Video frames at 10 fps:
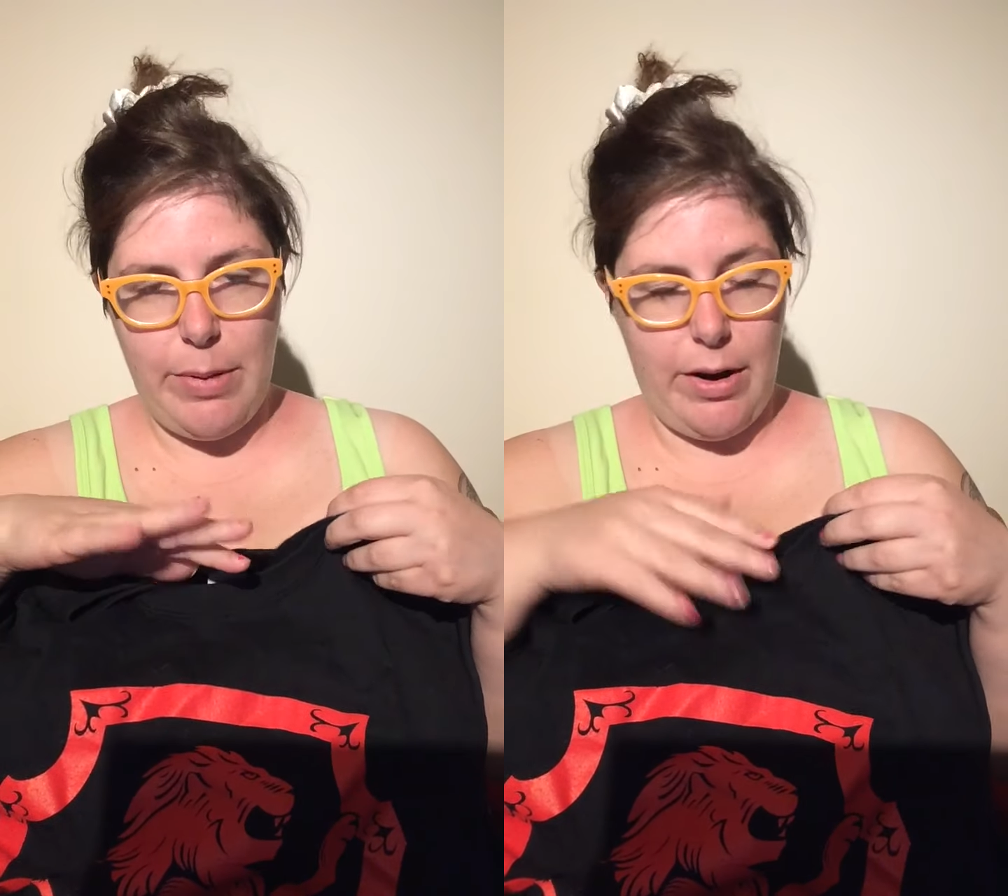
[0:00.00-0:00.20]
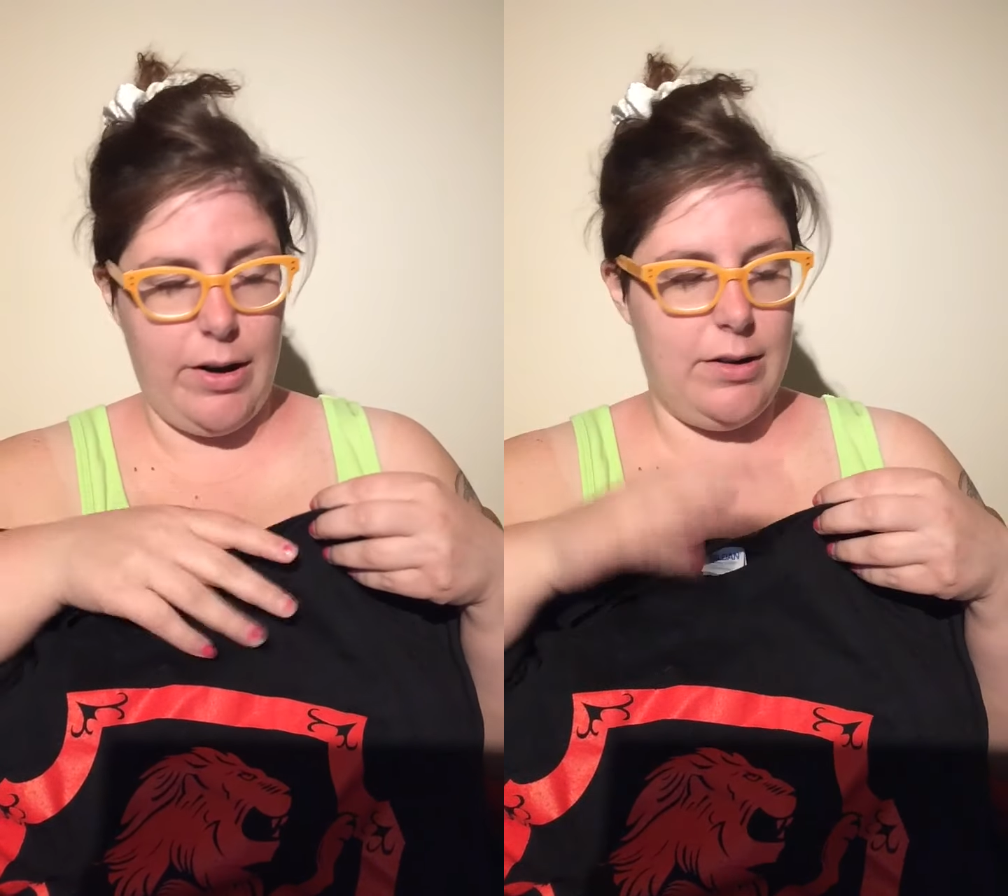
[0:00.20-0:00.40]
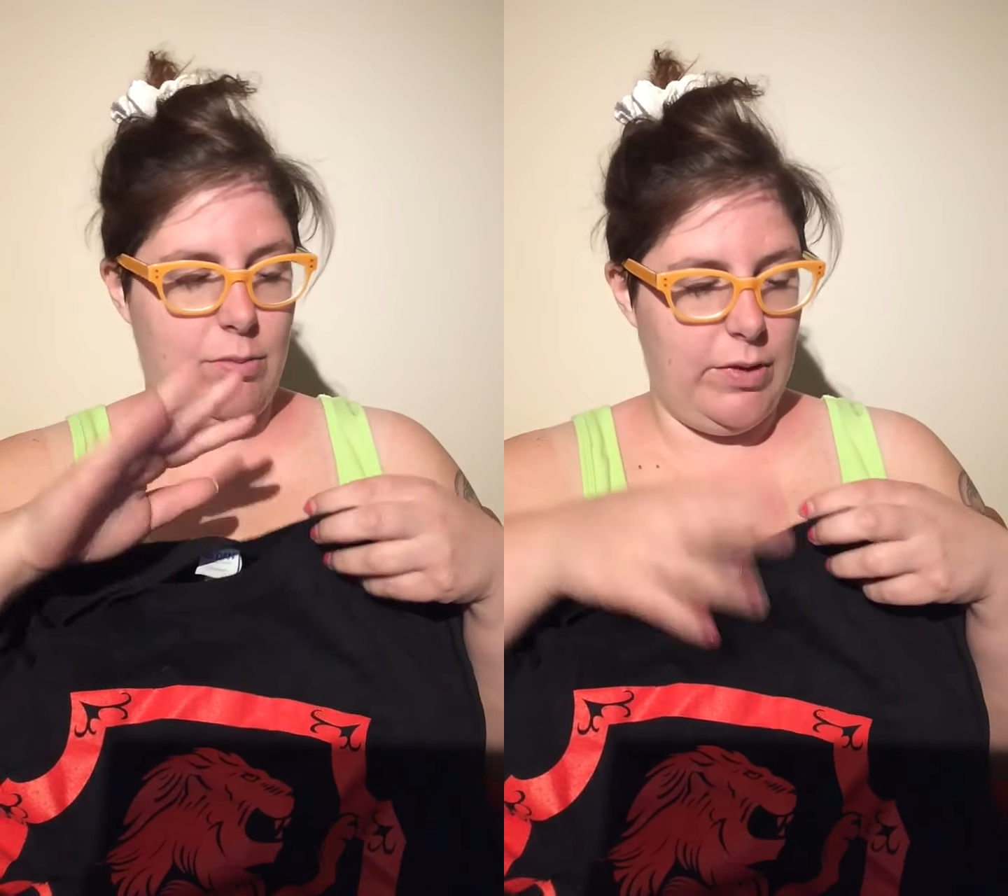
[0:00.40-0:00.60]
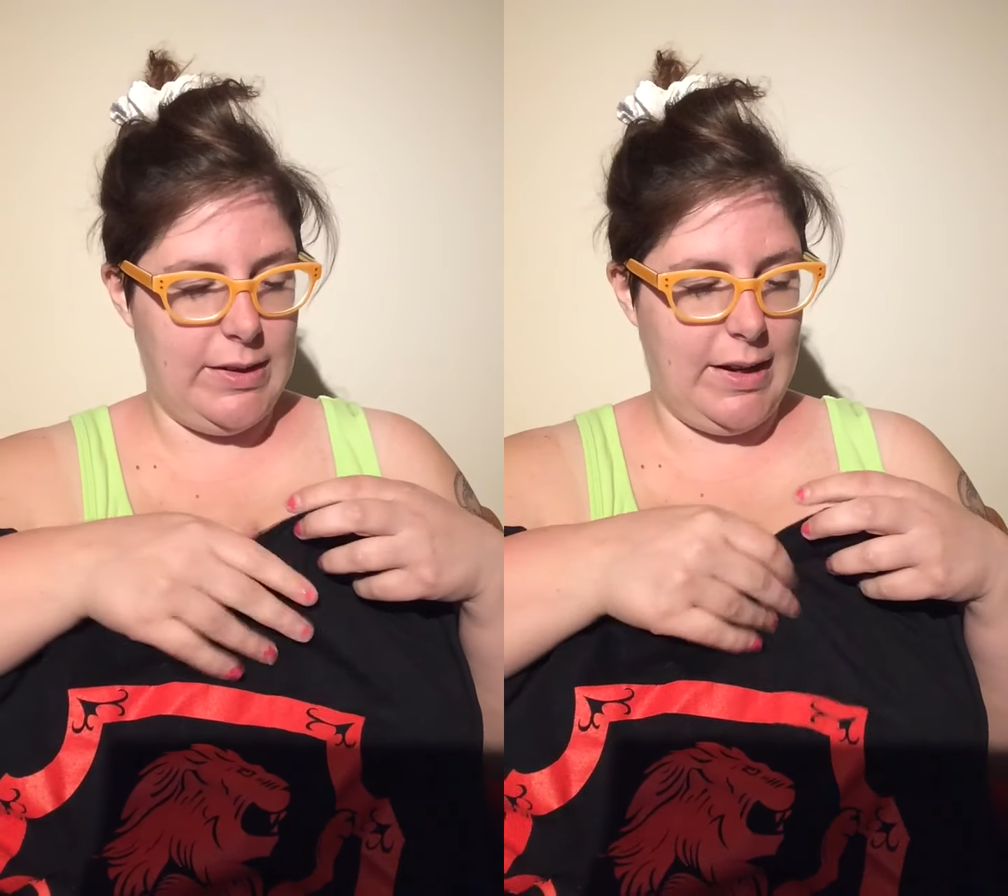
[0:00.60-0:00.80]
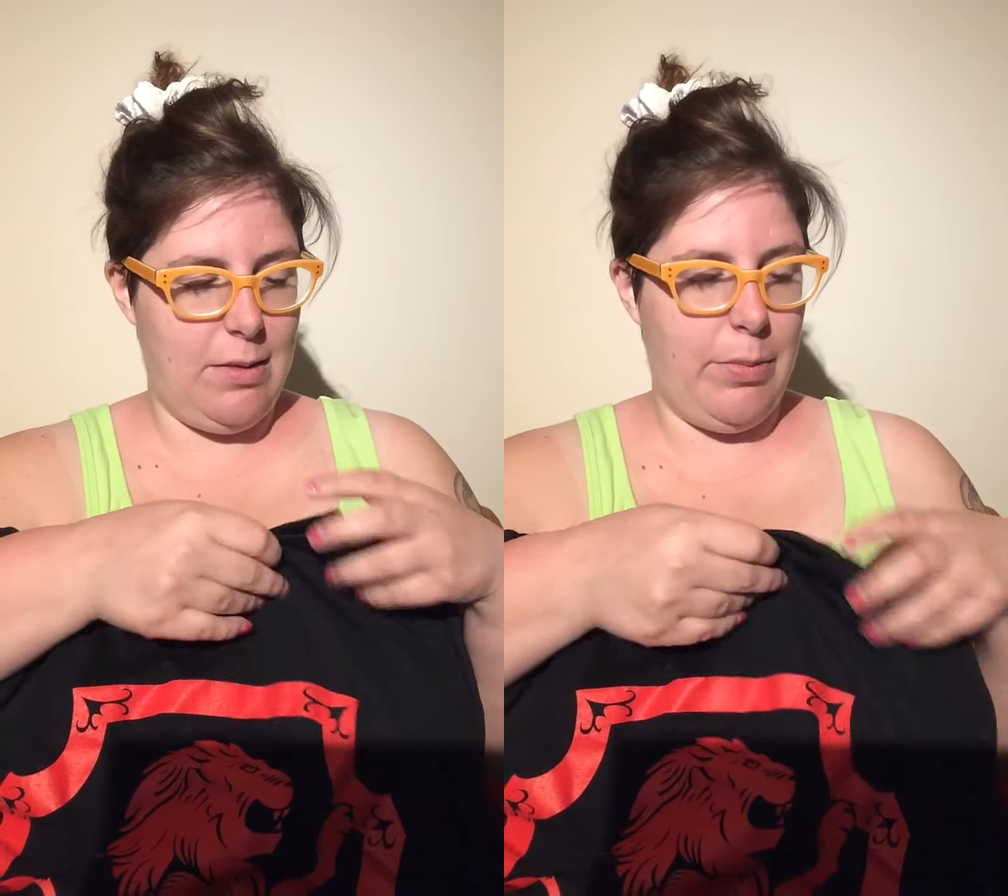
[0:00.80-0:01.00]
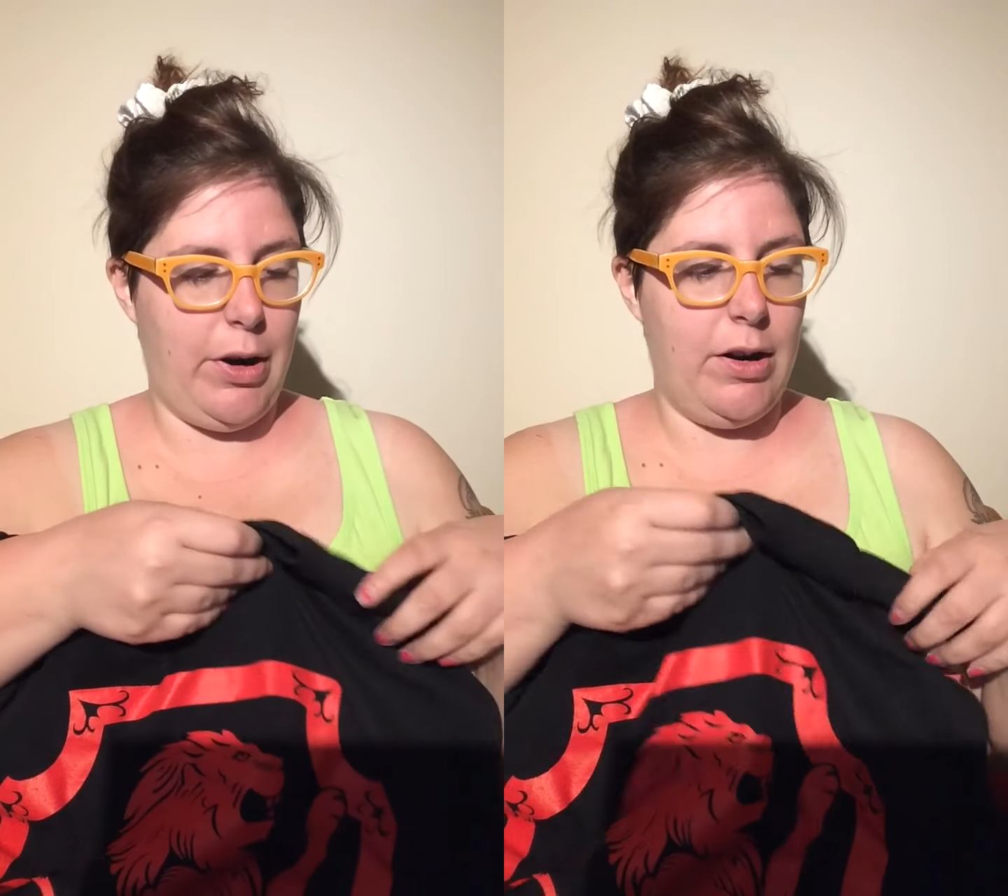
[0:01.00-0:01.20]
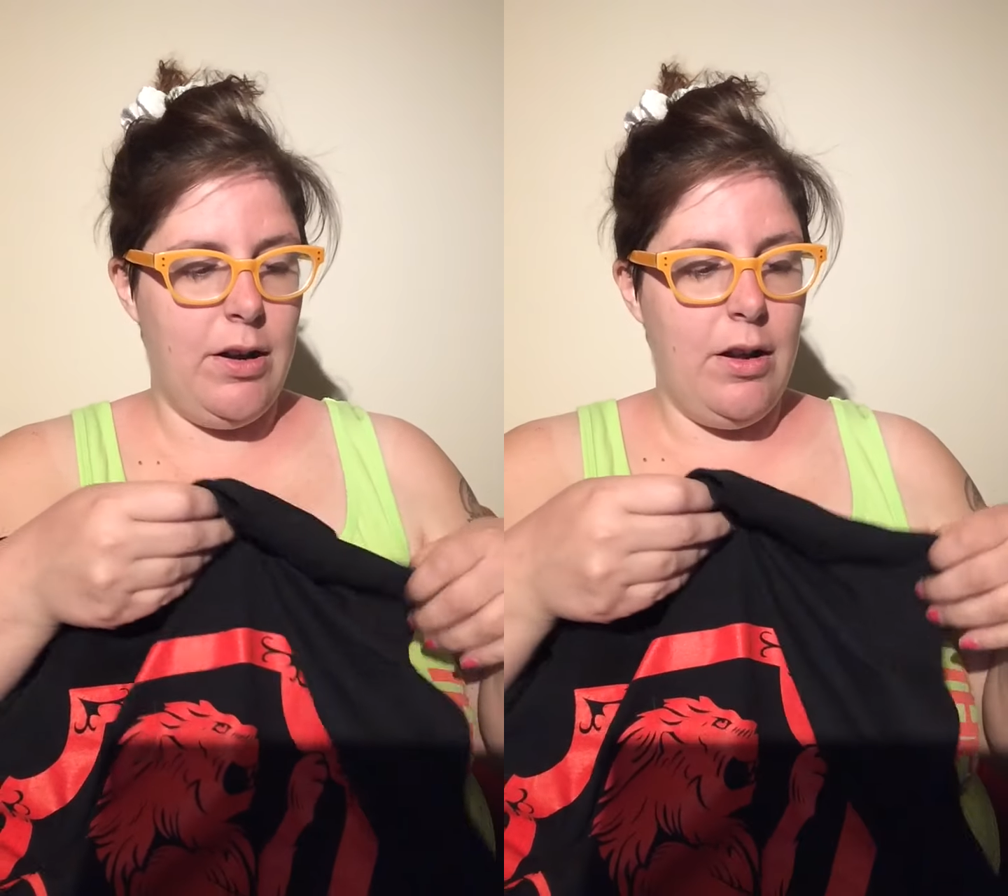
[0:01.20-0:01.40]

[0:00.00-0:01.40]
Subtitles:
bar